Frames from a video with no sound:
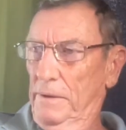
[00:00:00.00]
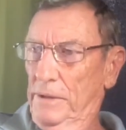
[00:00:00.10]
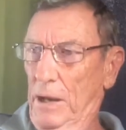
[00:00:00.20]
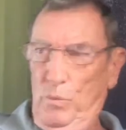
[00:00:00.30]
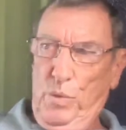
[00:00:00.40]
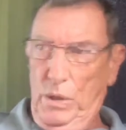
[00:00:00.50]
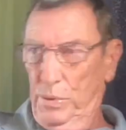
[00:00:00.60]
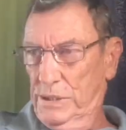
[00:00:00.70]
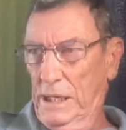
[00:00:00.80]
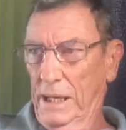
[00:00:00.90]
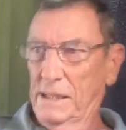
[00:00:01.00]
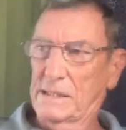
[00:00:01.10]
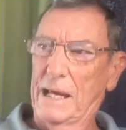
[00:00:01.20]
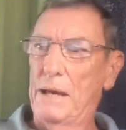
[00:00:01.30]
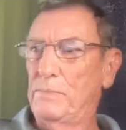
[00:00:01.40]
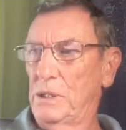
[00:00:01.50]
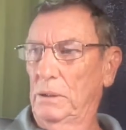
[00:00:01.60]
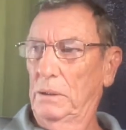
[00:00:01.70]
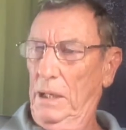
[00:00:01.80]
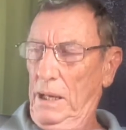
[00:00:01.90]
That we were saying, Sam,
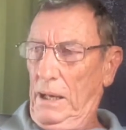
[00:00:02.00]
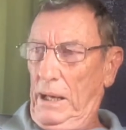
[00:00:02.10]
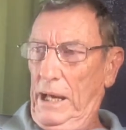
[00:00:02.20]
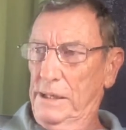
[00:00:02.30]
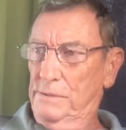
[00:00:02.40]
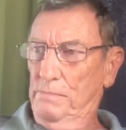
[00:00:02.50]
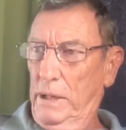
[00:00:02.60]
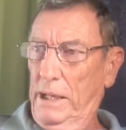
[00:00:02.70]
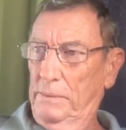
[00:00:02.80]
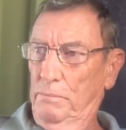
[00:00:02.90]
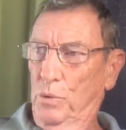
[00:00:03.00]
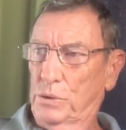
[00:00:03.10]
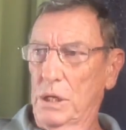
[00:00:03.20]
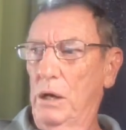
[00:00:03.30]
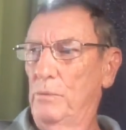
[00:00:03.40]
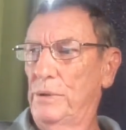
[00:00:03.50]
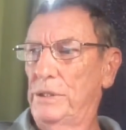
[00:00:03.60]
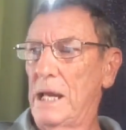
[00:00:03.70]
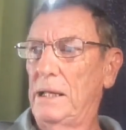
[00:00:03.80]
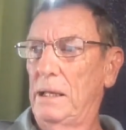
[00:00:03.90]
Jill has had more time with
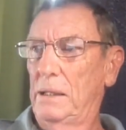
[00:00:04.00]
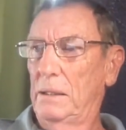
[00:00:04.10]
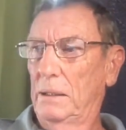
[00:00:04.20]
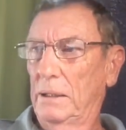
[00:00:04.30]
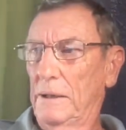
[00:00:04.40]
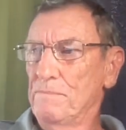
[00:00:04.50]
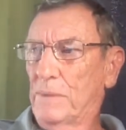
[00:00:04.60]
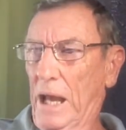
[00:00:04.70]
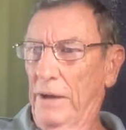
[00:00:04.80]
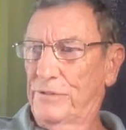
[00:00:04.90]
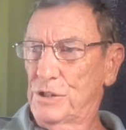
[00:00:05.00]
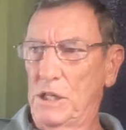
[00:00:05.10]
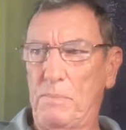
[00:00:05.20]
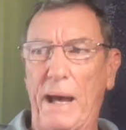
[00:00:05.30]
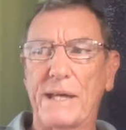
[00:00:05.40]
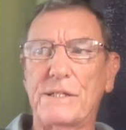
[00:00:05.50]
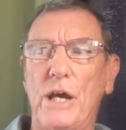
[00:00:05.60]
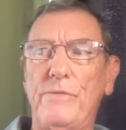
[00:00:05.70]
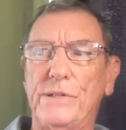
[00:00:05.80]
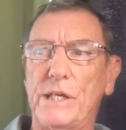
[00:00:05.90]
Danny after she passed
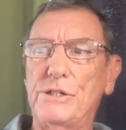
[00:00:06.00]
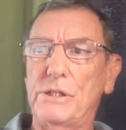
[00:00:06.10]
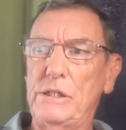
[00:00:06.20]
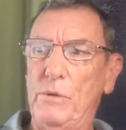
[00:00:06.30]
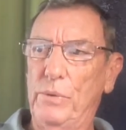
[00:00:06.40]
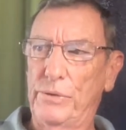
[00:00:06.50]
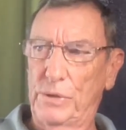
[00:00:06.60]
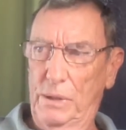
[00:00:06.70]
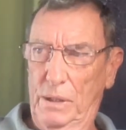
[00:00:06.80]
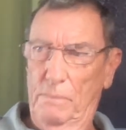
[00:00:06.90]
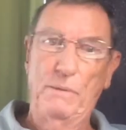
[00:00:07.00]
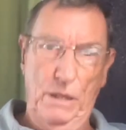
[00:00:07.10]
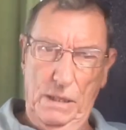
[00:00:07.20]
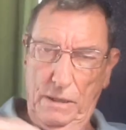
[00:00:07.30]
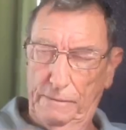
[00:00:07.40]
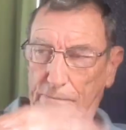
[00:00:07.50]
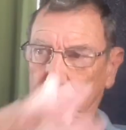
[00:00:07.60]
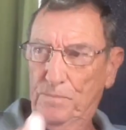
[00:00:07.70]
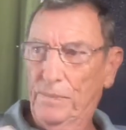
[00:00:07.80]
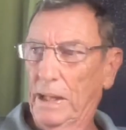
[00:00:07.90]
over than she did with me.
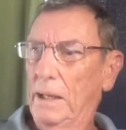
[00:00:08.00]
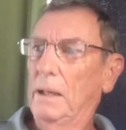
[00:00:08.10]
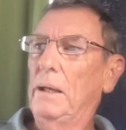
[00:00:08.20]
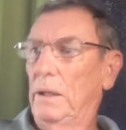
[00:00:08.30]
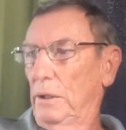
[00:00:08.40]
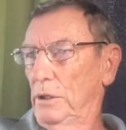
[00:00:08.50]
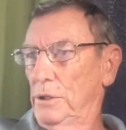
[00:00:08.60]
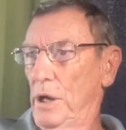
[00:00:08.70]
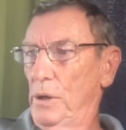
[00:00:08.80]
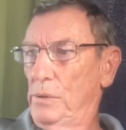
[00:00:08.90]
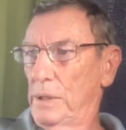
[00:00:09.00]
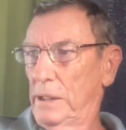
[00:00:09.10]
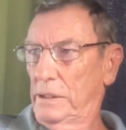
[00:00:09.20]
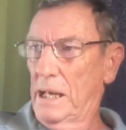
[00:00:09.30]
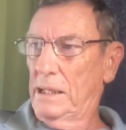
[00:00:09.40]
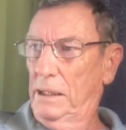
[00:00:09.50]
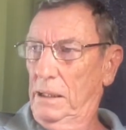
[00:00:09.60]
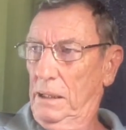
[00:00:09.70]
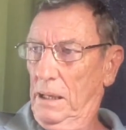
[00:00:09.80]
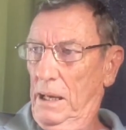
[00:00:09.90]
You know that
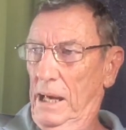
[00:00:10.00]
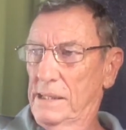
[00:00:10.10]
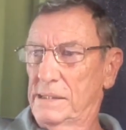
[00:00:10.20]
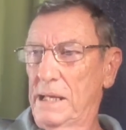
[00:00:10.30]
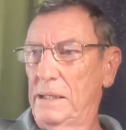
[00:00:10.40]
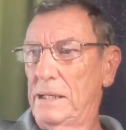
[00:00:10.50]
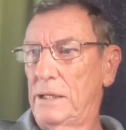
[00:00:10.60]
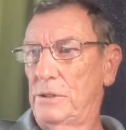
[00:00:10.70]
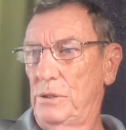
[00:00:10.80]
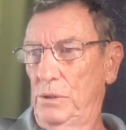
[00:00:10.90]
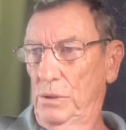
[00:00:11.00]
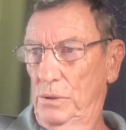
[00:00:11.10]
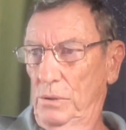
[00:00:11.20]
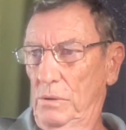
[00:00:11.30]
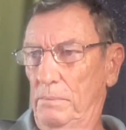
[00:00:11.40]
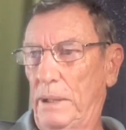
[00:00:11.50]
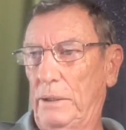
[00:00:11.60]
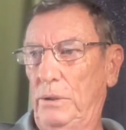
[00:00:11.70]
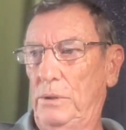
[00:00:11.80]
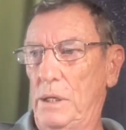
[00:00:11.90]
Danny has said that to you, but
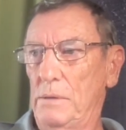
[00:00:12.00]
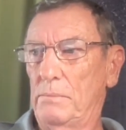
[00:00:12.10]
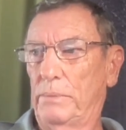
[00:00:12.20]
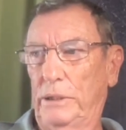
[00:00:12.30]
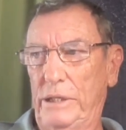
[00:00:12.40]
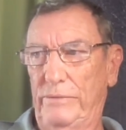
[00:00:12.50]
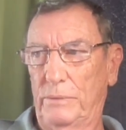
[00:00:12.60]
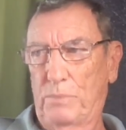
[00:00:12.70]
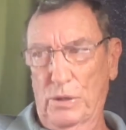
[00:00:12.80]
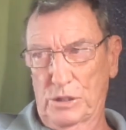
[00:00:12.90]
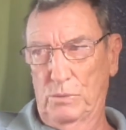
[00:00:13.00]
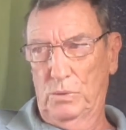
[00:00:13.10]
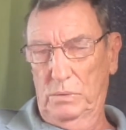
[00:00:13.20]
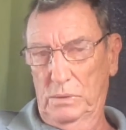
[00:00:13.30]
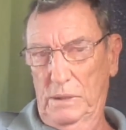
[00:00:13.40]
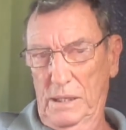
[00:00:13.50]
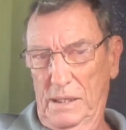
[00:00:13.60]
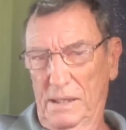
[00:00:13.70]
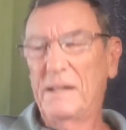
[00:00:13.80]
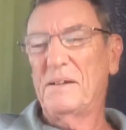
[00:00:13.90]
you didn't believe it possible,
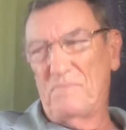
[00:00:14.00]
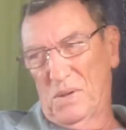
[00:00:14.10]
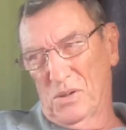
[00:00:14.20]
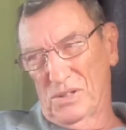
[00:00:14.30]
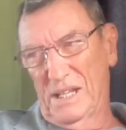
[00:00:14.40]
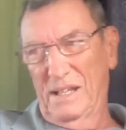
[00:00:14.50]
because